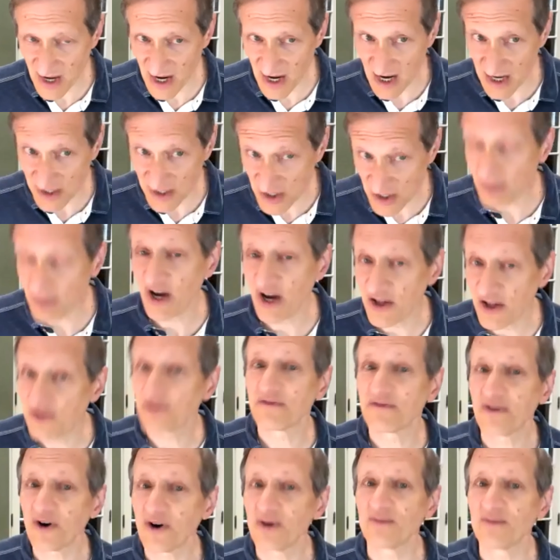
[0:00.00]
some other
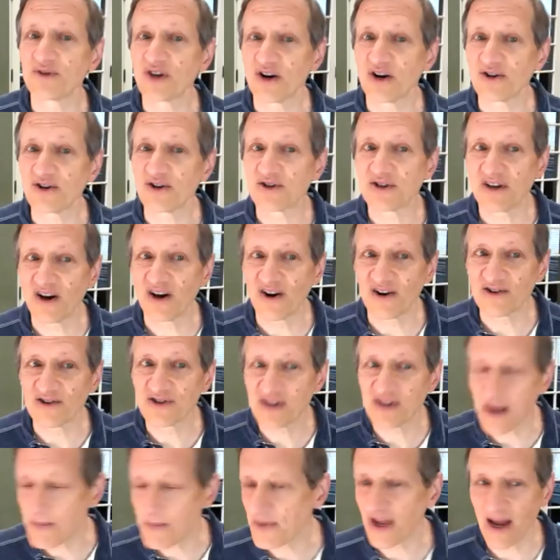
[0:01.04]
firms are
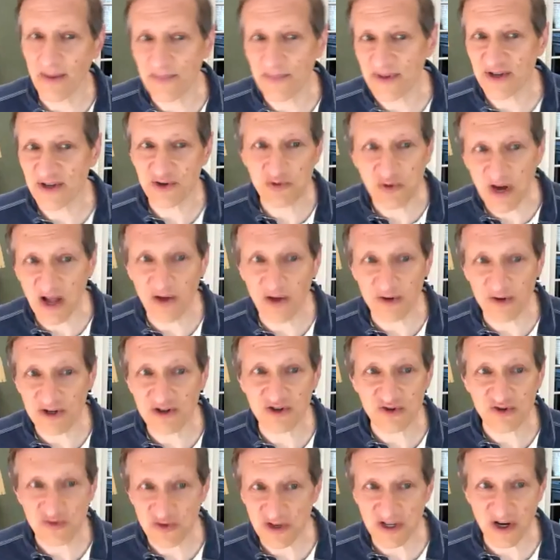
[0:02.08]
stepping up as well, which
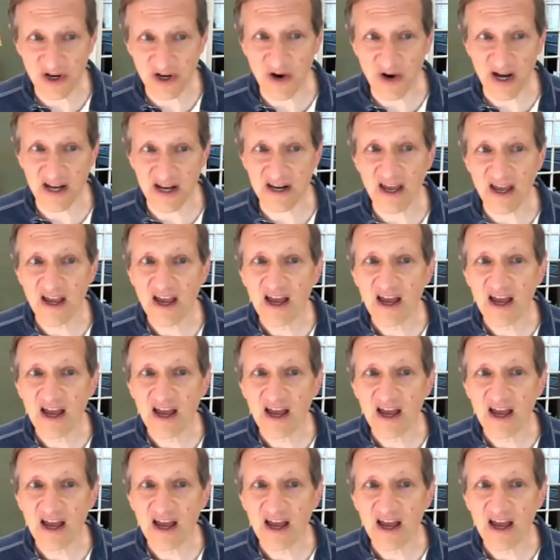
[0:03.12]
is really great.